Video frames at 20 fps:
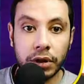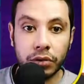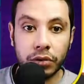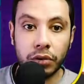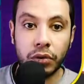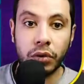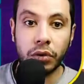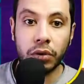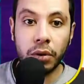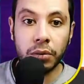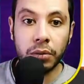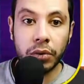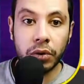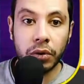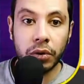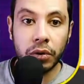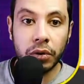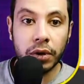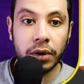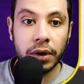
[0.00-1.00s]
to
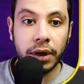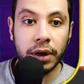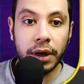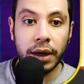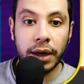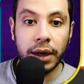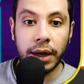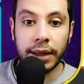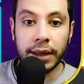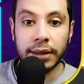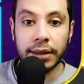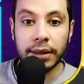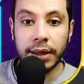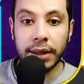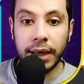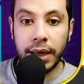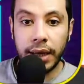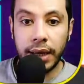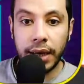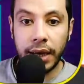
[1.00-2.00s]
Colombo at the
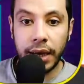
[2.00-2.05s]
day,